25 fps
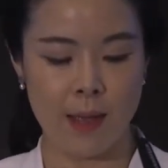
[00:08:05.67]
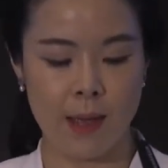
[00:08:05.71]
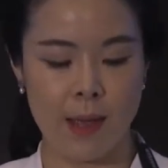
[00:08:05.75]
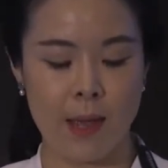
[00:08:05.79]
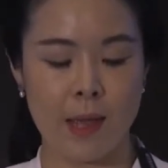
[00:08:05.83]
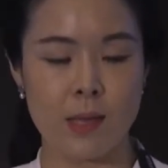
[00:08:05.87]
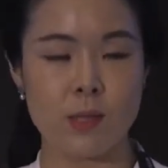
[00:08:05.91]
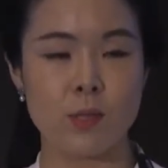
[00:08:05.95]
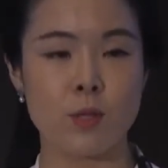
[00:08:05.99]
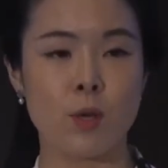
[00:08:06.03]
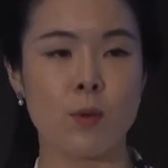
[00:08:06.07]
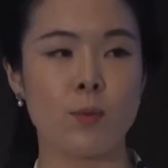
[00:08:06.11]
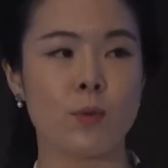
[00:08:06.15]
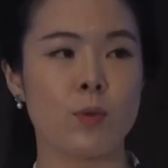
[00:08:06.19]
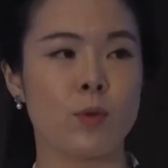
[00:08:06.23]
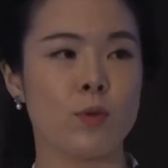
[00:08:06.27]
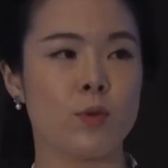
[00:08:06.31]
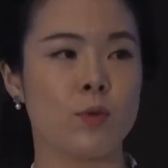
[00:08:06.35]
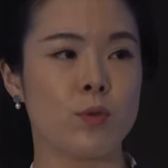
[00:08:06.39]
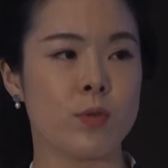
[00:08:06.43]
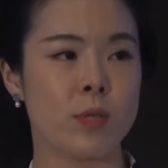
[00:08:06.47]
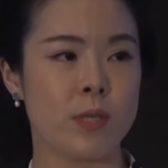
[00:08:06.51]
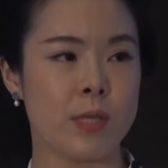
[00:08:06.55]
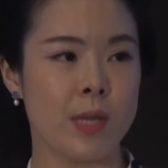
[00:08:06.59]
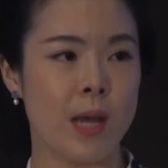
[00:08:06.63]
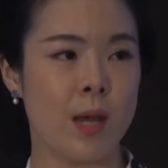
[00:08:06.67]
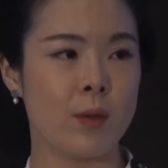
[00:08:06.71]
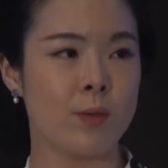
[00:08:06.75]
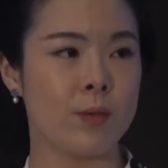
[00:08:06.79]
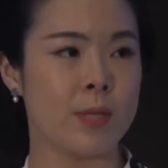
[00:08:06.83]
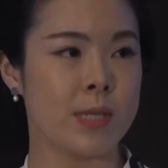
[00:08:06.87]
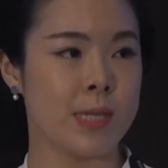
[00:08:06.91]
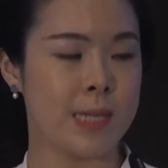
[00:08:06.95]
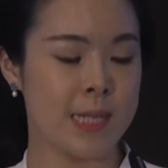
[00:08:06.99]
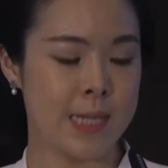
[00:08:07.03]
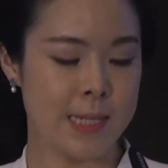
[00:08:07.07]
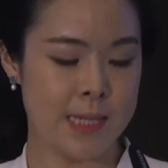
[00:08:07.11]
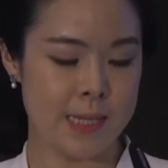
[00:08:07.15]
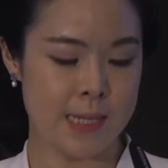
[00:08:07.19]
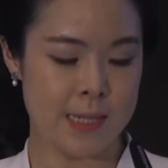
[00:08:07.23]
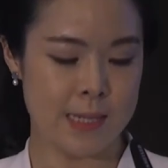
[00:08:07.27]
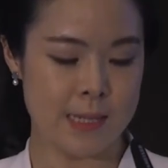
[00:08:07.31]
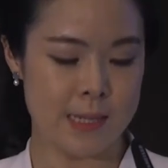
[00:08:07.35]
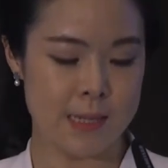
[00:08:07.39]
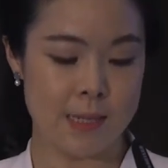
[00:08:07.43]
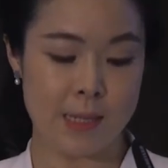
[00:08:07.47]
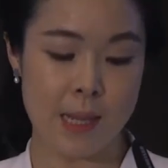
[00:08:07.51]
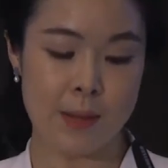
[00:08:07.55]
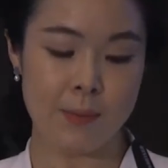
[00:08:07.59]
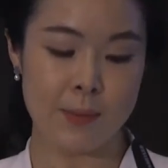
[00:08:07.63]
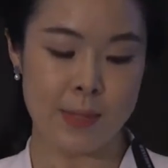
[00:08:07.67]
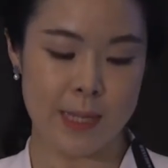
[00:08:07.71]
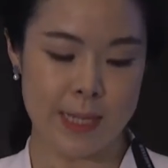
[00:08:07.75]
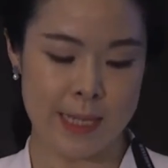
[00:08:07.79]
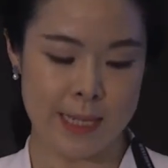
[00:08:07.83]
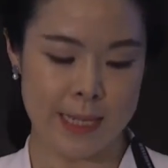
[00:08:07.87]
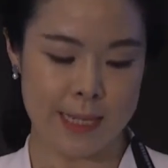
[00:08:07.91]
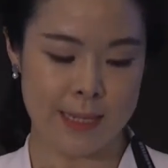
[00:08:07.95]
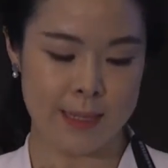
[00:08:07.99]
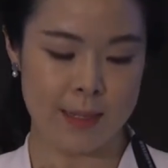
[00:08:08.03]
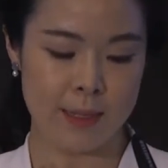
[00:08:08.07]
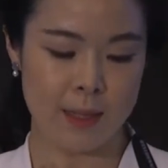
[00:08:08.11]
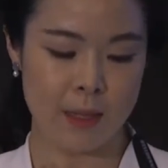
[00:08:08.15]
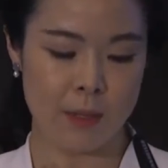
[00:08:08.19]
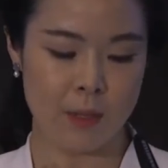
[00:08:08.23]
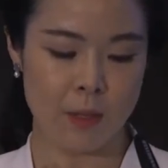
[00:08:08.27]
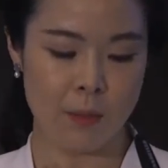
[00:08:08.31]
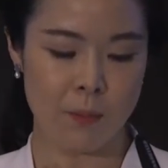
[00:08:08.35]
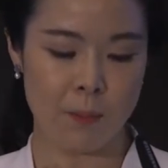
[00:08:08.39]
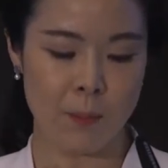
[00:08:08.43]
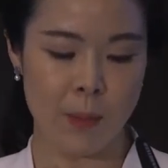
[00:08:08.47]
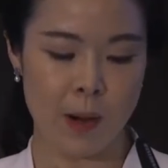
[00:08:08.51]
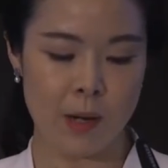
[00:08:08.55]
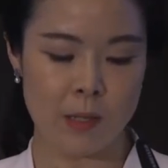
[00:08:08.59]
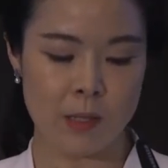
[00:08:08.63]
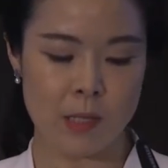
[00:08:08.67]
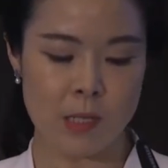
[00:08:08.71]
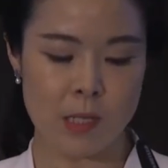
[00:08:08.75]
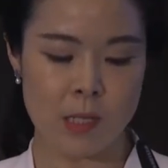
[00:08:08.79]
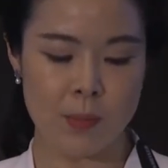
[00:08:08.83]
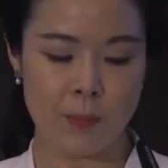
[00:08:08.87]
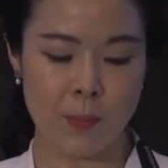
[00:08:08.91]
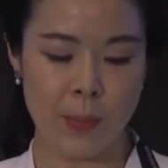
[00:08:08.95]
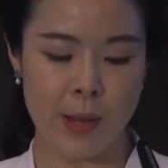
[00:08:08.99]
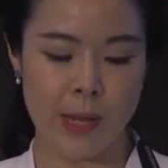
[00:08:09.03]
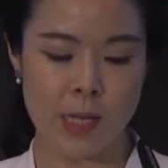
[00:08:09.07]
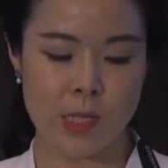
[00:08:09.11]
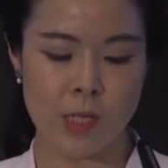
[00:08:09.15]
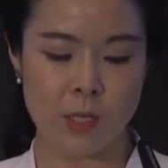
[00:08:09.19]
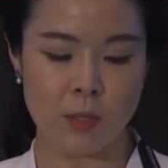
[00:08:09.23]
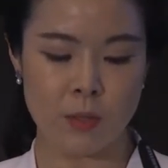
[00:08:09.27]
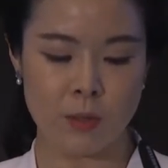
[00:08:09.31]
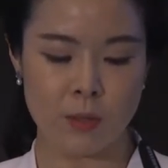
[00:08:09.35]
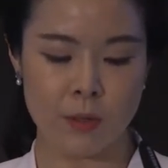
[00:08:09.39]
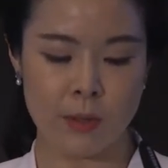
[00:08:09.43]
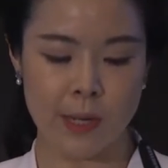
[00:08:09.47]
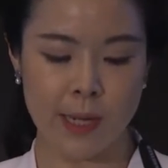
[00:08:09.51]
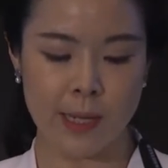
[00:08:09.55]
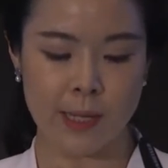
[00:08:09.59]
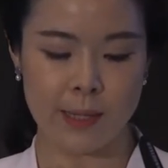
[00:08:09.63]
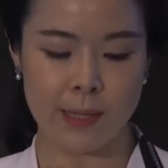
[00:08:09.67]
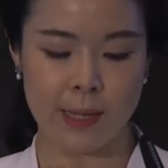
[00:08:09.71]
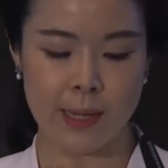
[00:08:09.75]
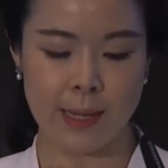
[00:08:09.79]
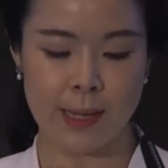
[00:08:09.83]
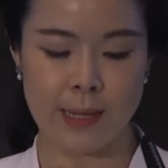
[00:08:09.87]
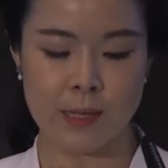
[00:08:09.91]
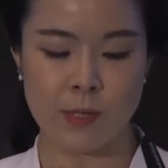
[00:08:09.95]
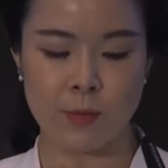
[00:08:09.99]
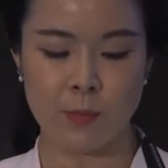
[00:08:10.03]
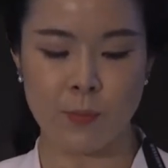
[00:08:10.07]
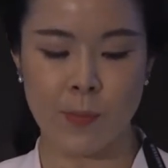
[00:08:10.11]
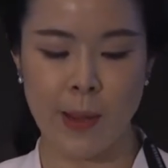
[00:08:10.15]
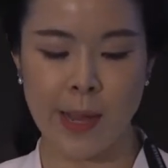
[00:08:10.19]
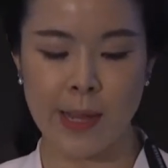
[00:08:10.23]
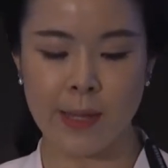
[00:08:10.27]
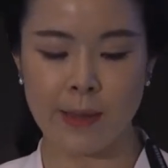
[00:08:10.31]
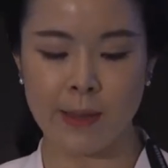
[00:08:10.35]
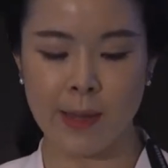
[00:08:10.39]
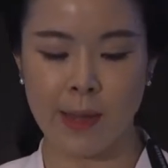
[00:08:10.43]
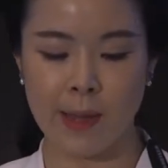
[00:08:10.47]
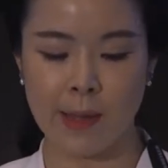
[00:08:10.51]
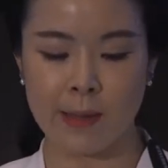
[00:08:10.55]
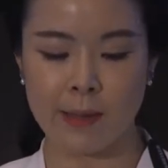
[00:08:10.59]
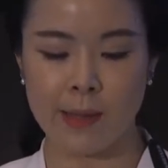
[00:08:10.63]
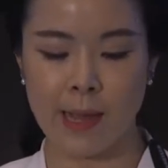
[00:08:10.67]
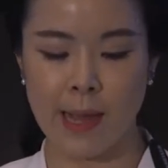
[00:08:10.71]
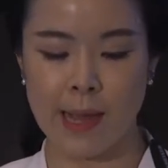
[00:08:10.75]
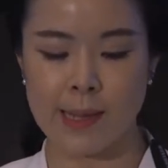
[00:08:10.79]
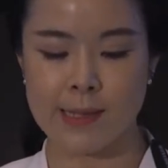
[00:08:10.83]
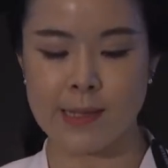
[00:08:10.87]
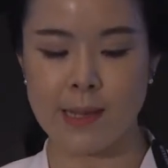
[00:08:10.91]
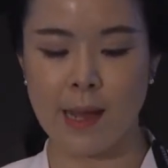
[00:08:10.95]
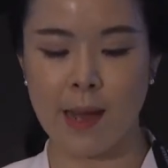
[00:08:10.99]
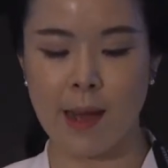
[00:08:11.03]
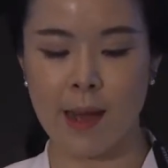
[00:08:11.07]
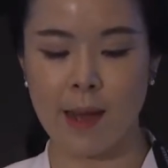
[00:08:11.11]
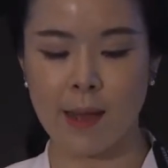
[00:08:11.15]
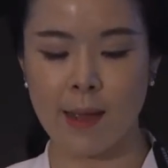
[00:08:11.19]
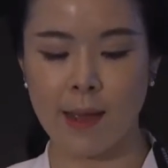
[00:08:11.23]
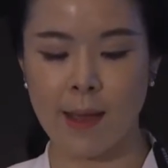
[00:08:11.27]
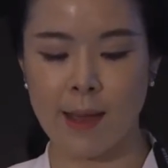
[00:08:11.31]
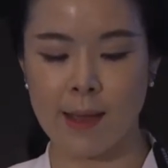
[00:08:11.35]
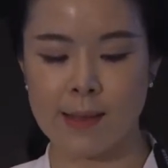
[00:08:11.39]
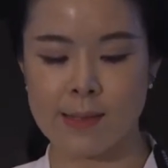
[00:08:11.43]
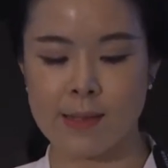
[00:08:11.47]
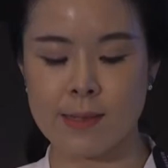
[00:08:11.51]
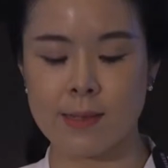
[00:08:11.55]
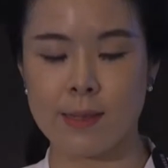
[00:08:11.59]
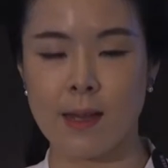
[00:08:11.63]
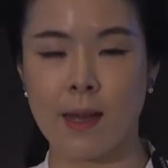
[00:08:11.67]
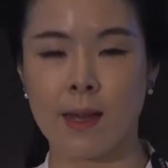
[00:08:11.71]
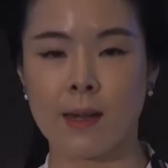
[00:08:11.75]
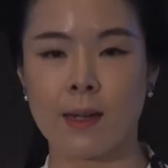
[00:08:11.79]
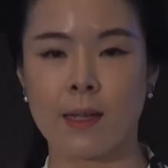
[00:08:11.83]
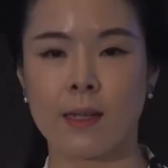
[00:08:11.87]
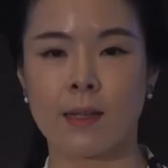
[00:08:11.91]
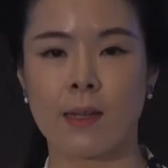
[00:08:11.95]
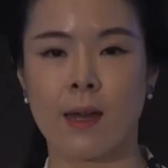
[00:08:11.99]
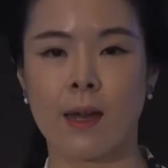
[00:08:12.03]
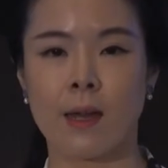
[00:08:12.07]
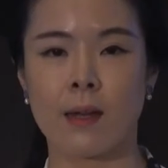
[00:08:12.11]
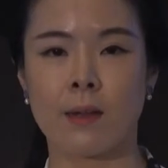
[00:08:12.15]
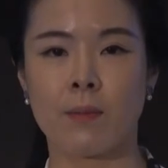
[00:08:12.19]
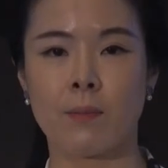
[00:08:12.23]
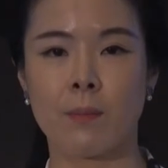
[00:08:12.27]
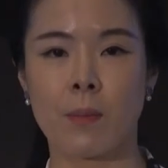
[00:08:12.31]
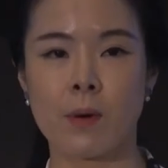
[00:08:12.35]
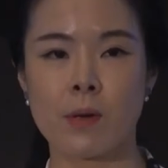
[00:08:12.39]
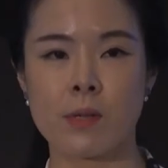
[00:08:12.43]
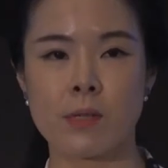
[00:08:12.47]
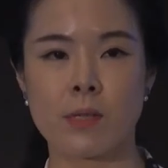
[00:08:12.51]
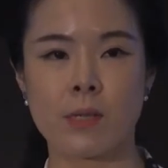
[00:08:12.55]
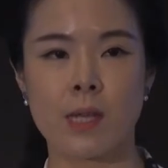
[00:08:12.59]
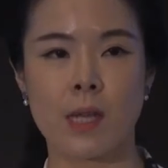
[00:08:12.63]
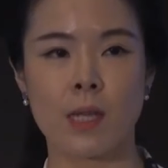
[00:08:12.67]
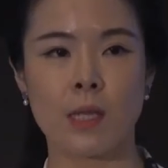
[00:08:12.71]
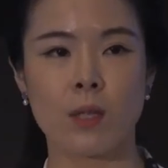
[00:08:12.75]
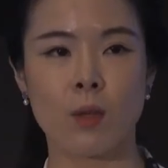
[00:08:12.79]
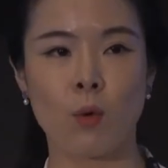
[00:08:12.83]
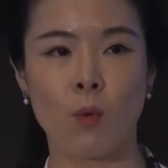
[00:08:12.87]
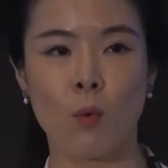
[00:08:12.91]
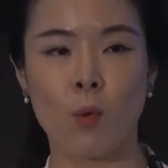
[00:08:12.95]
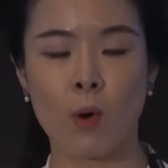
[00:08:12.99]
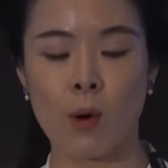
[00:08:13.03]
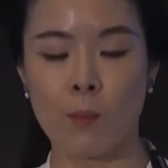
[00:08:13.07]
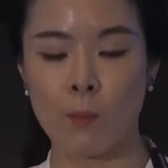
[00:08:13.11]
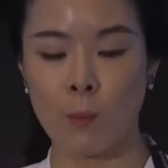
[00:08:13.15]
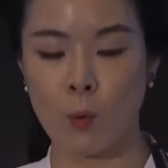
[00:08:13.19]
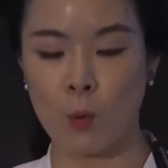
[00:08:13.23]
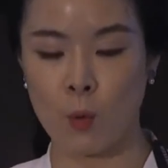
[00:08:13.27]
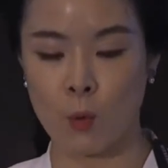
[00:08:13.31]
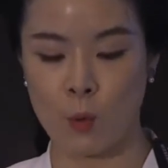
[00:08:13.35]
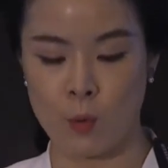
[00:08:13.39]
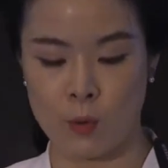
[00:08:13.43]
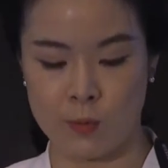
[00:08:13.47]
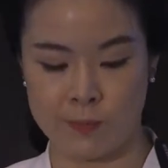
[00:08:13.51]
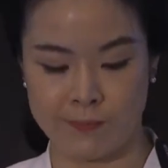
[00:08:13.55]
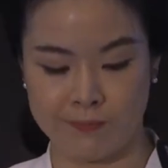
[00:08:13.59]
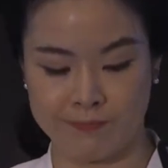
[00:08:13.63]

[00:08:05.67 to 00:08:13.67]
As of 2017, the participation rate is maintained as high as 99% or more.